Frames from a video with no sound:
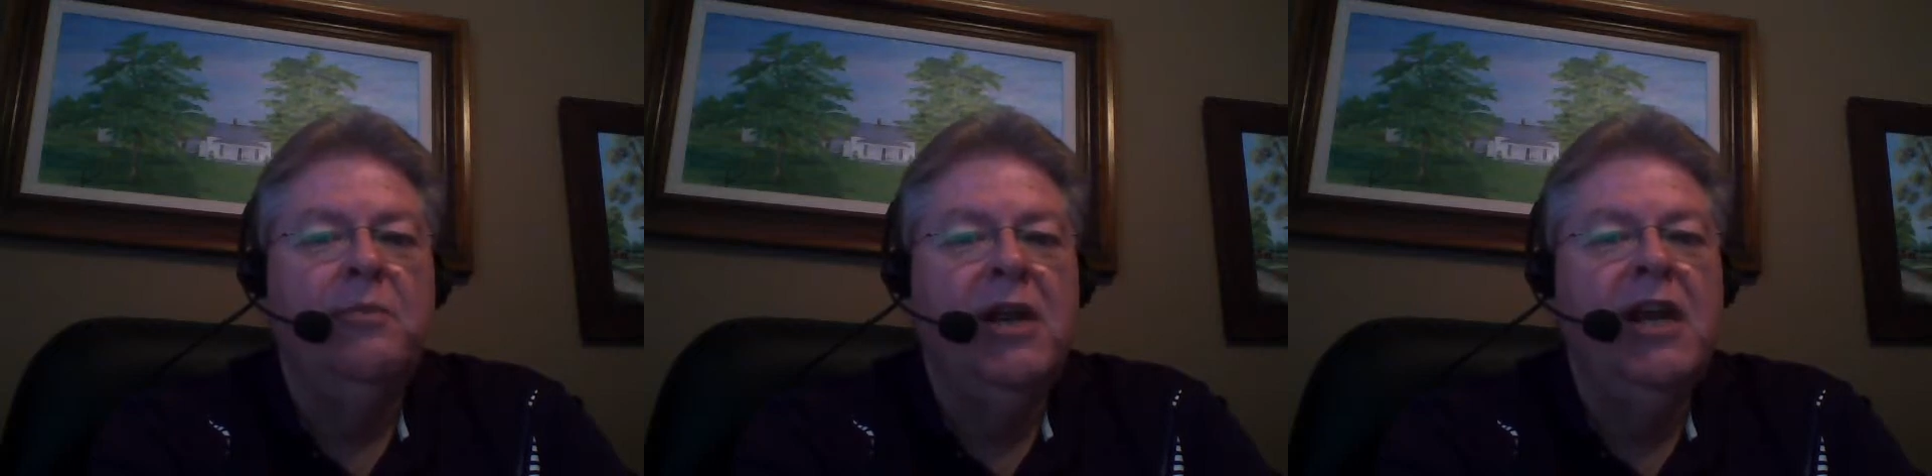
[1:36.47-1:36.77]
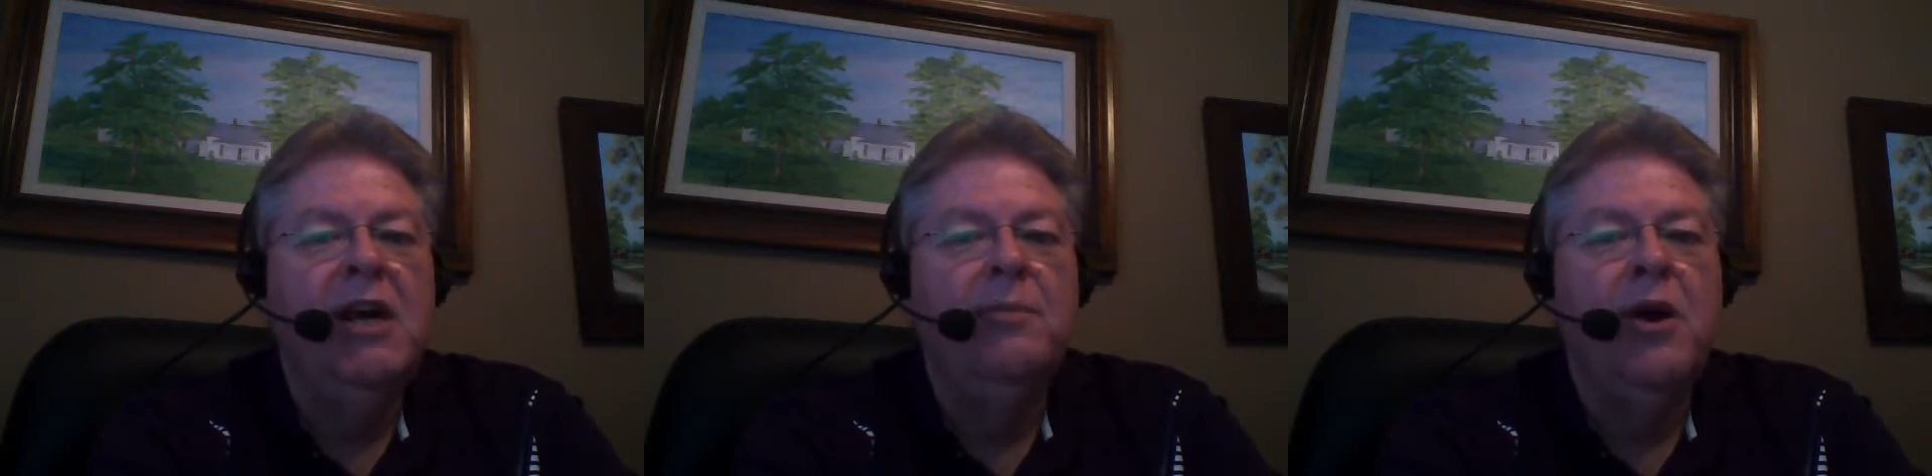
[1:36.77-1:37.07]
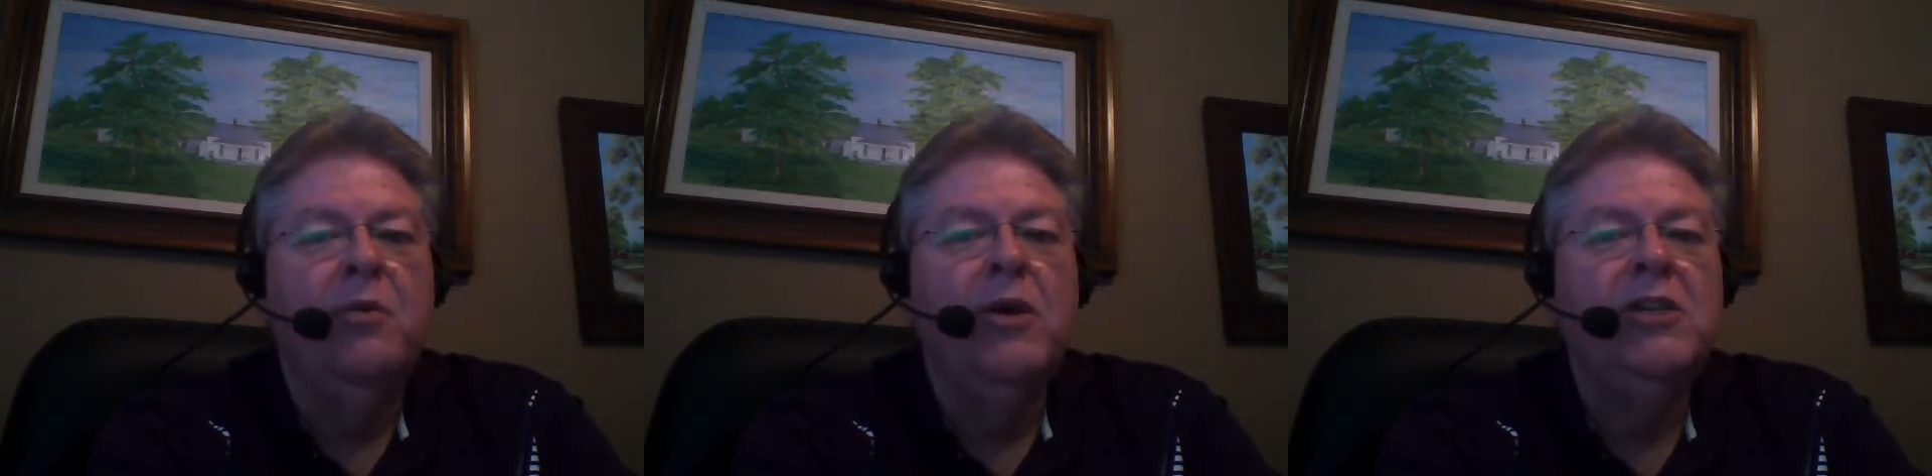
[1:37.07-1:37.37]
depending
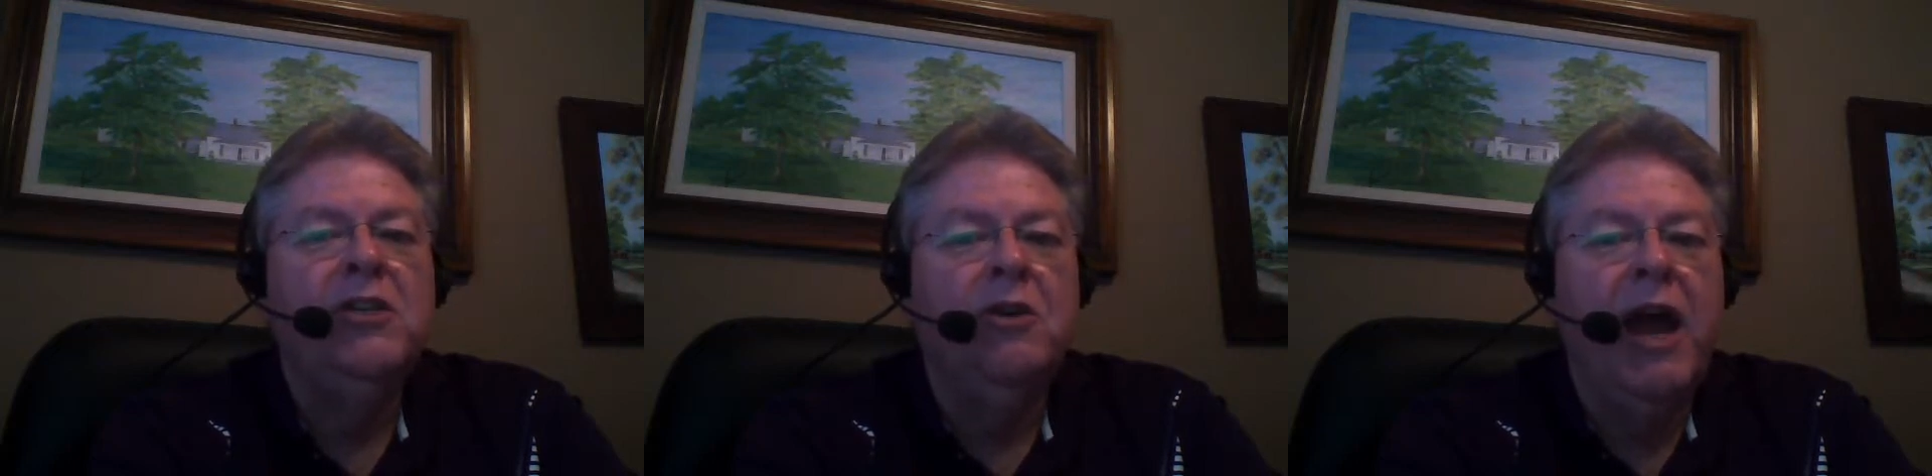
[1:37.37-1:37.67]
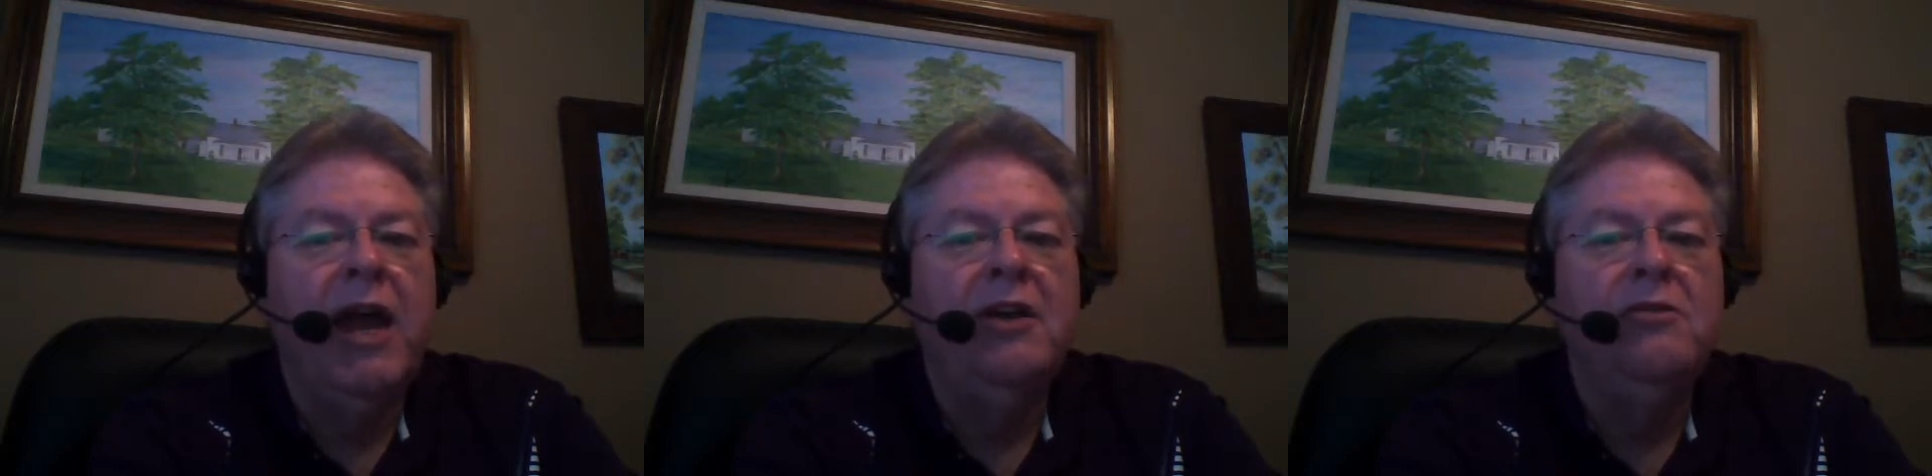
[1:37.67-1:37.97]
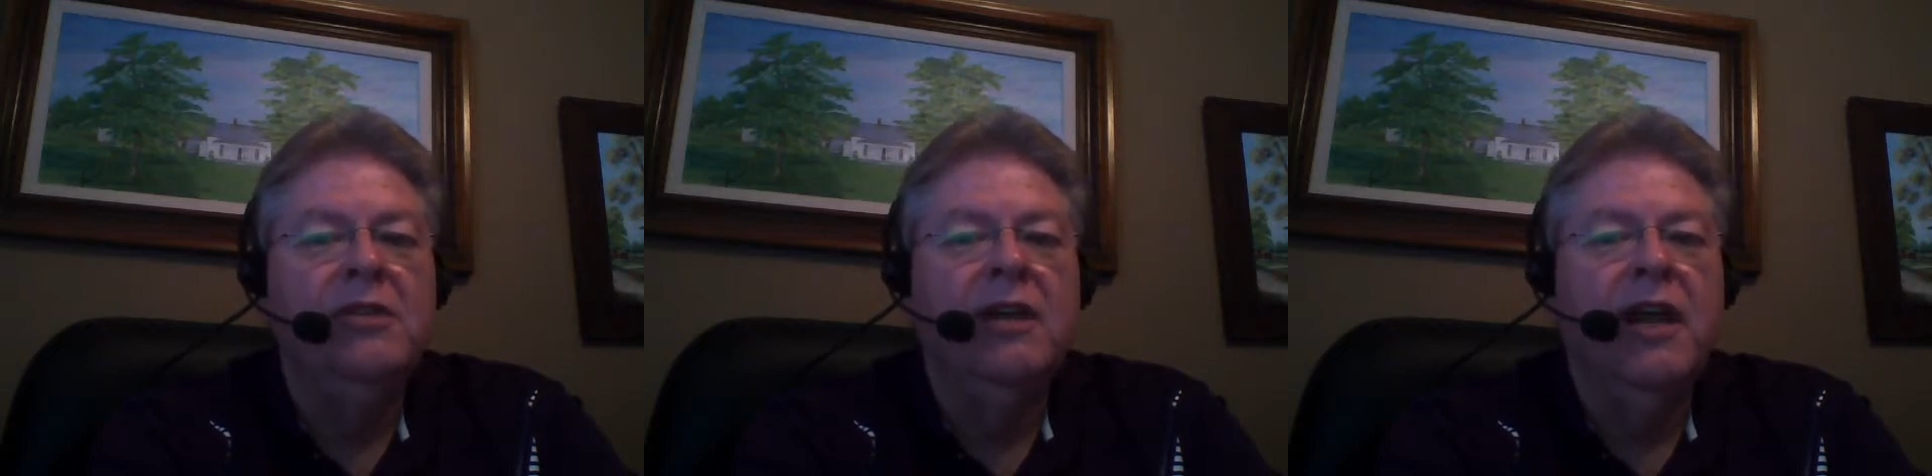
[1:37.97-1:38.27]
upon which track
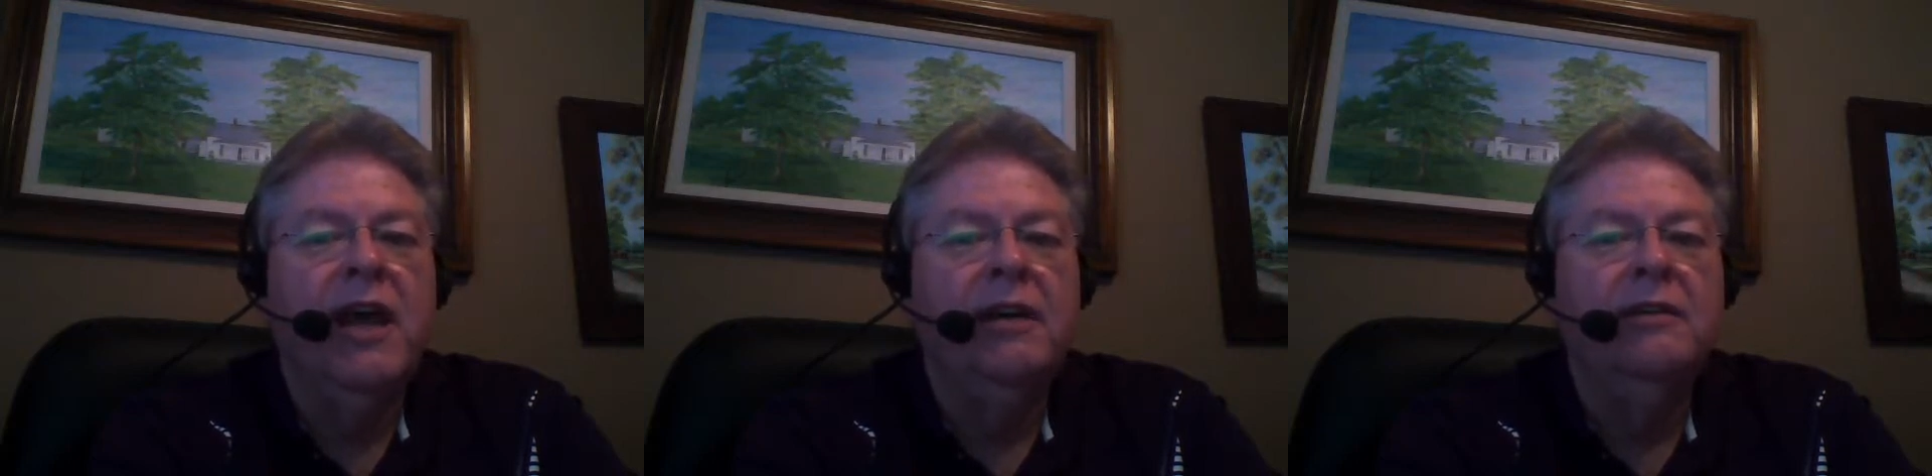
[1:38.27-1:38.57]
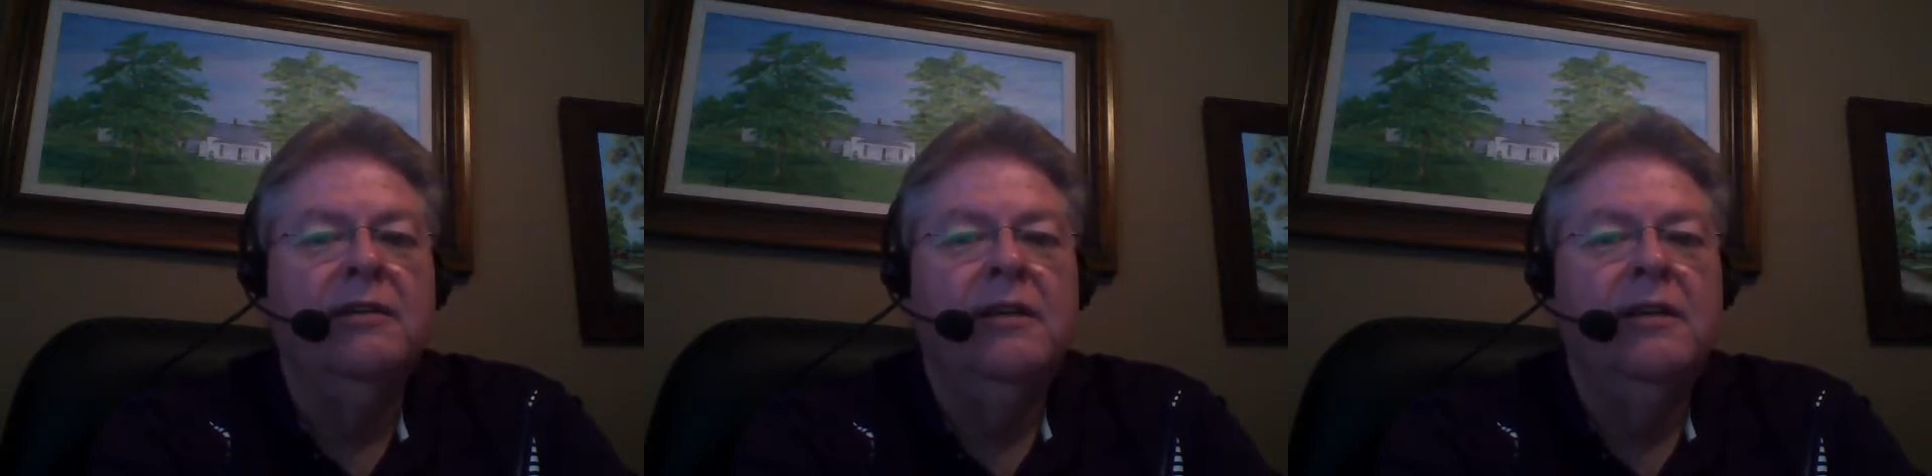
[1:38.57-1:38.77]
you select.